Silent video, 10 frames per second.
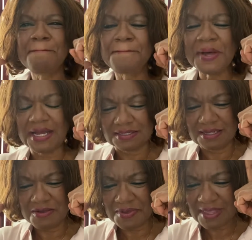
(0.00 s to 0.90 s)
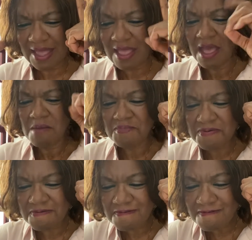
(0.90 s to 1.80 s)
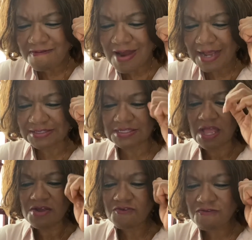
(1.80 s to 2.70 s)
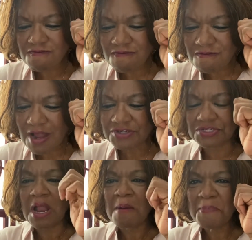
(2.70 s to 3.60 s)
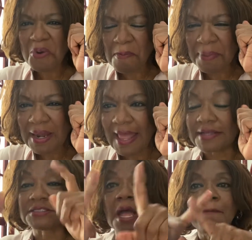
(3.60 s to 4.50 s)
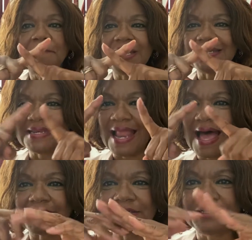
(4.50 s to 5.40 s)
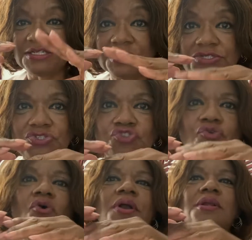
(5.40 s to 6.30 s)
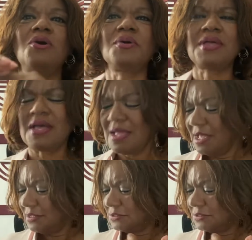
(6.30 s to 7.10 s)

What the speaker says: But, okay, pressed, crushed, perplexed, but not destroyed, okay?